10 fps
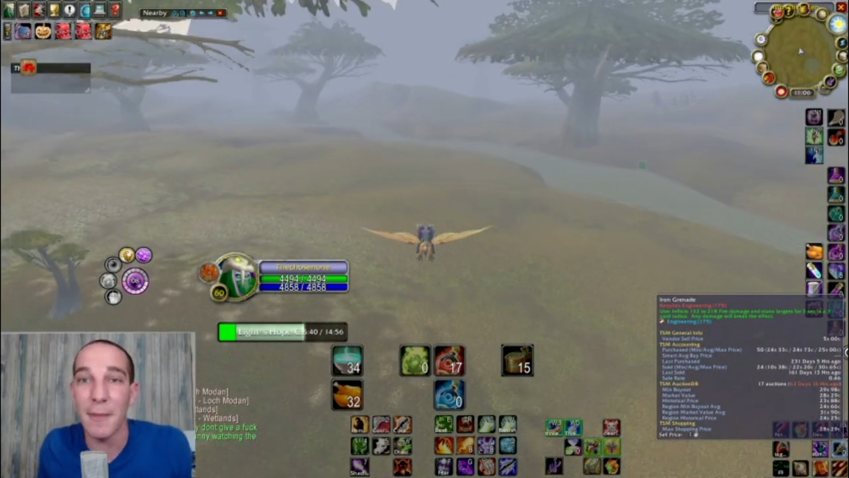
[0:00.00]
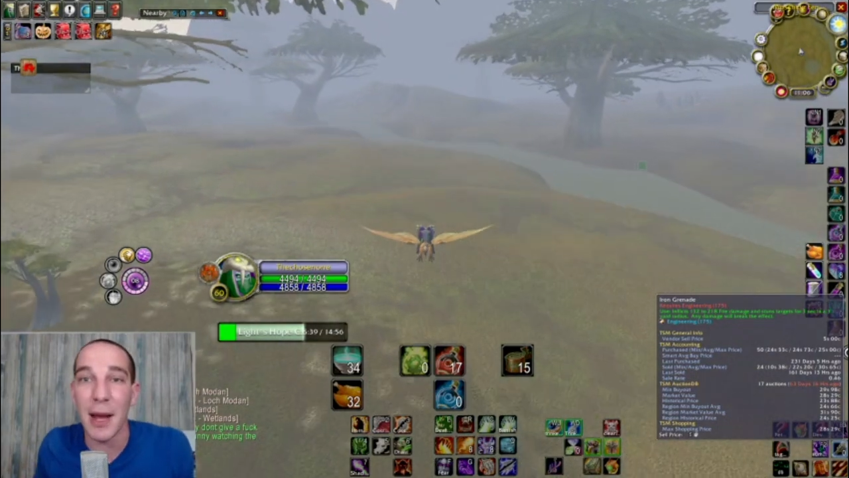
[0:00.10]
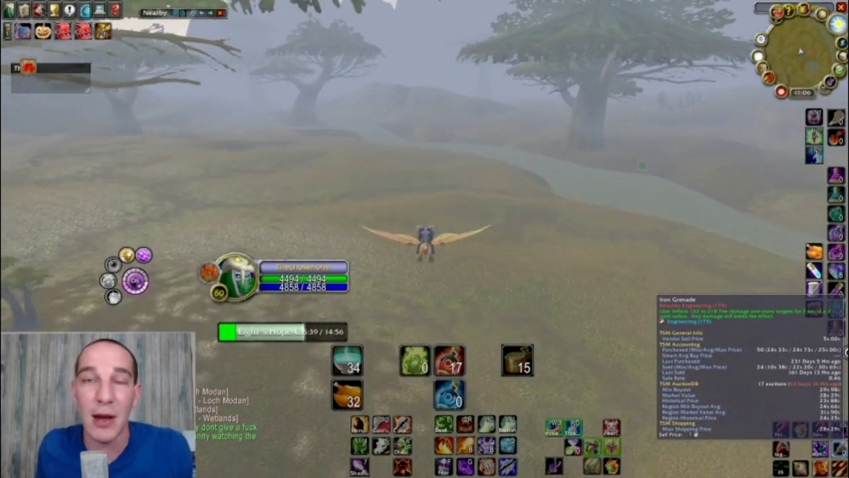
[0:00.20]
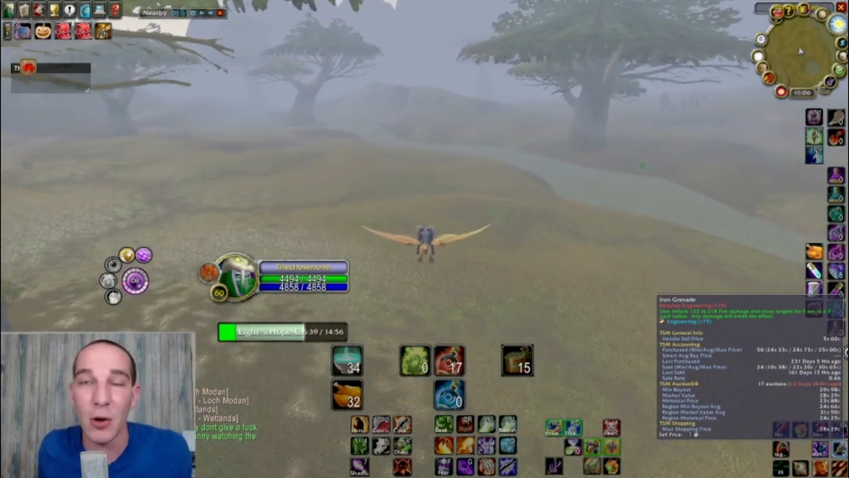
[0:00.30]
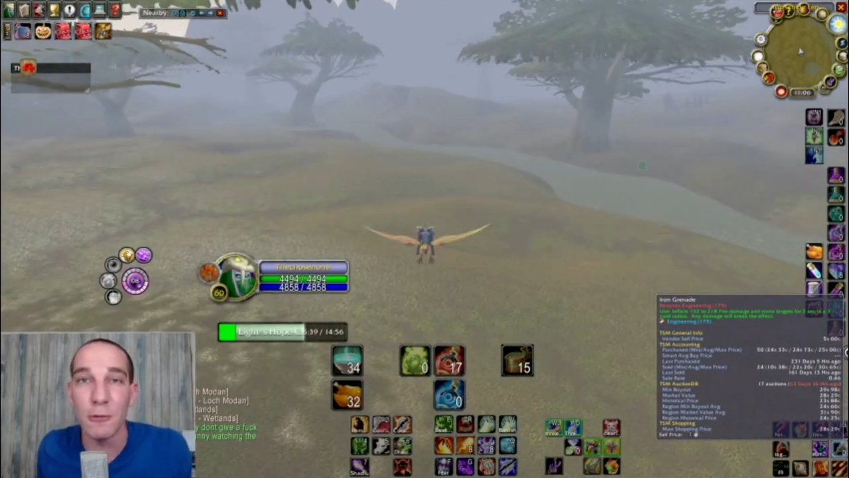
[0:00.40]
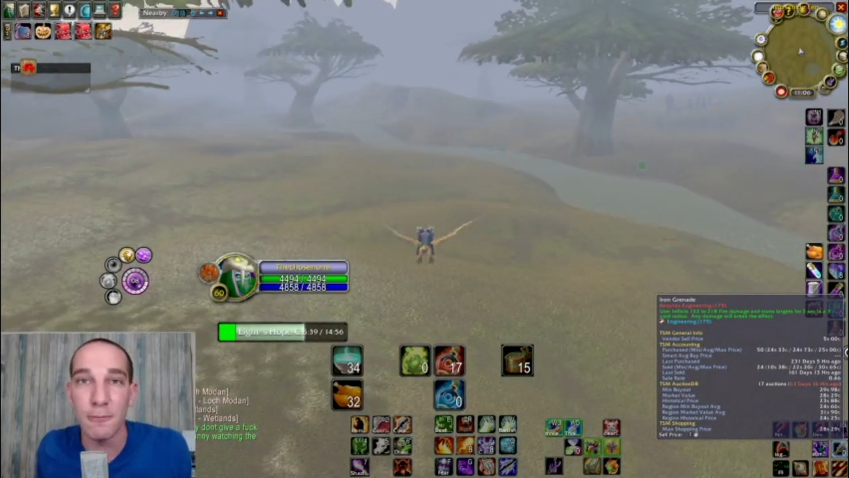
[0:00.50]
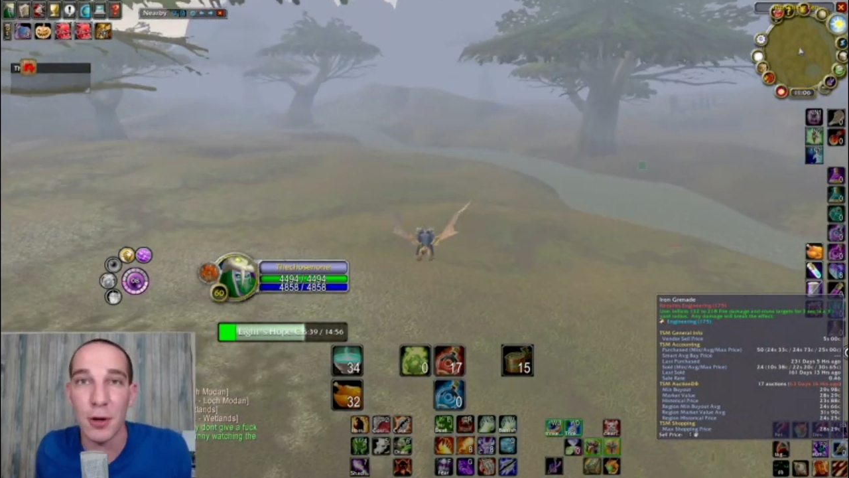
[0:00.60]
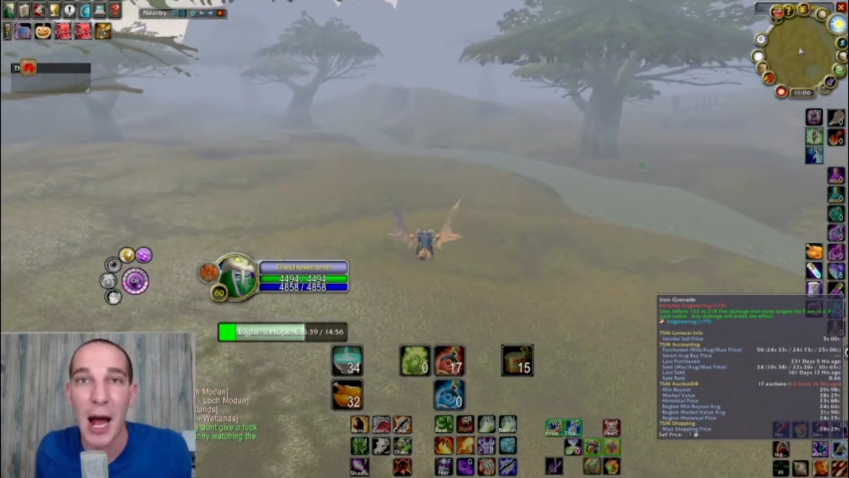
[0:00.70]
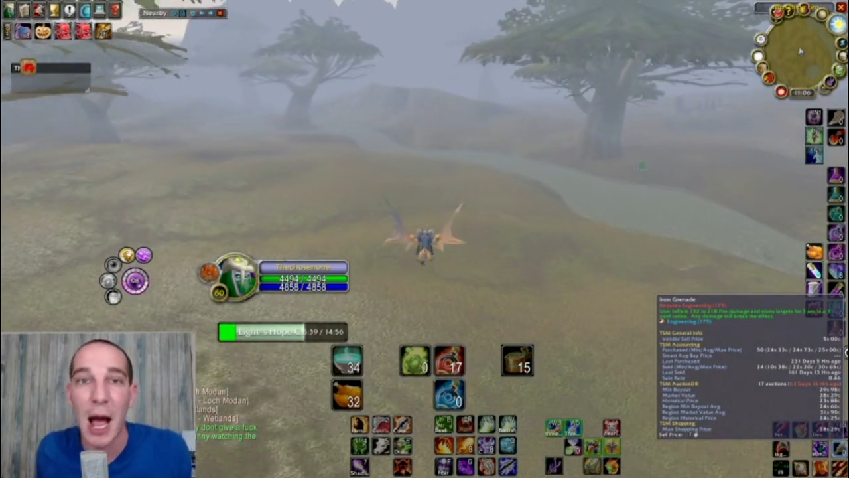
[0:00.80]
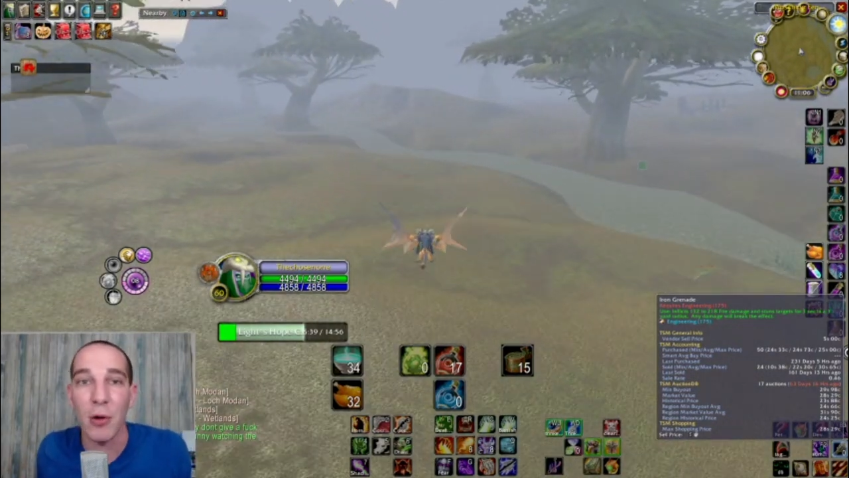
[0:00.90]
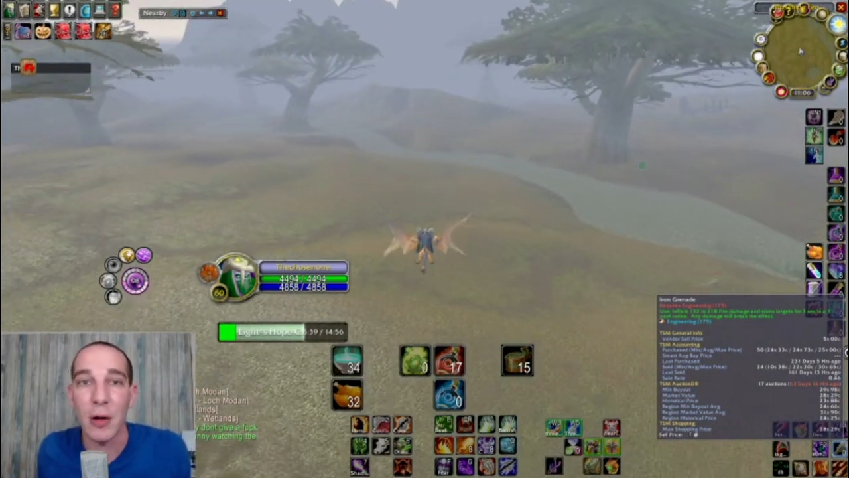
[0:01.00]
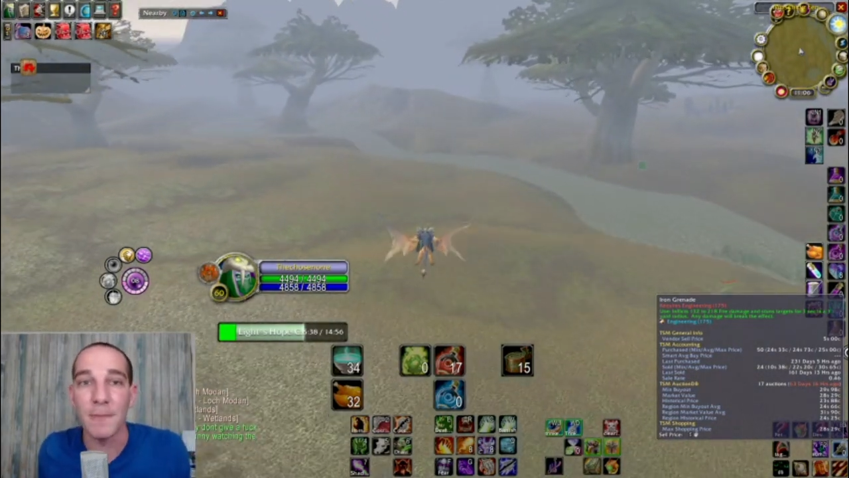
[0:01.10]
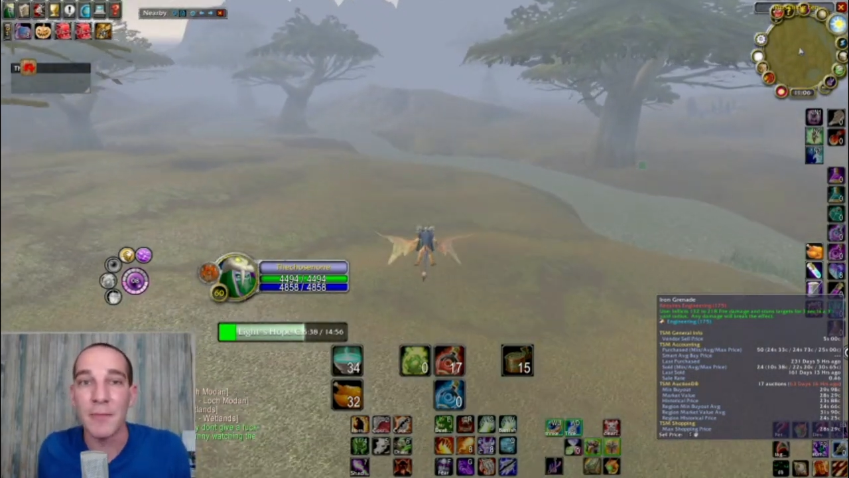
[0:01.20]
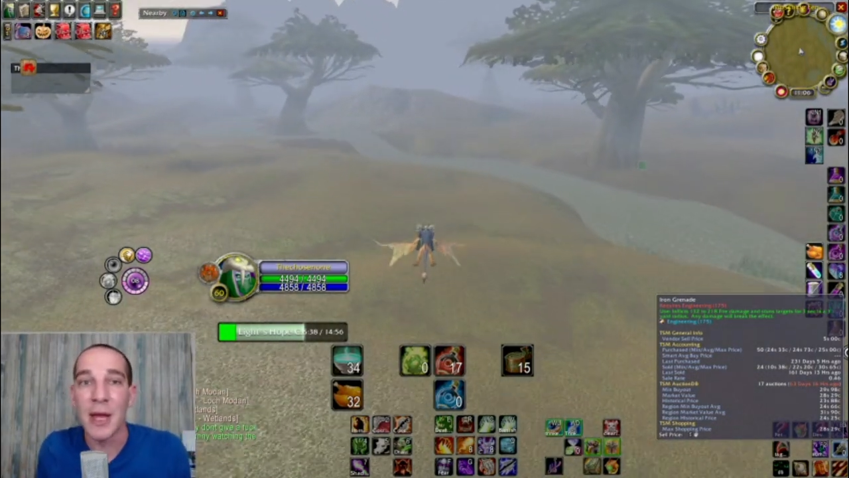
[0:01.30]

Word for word: to make gold per hour.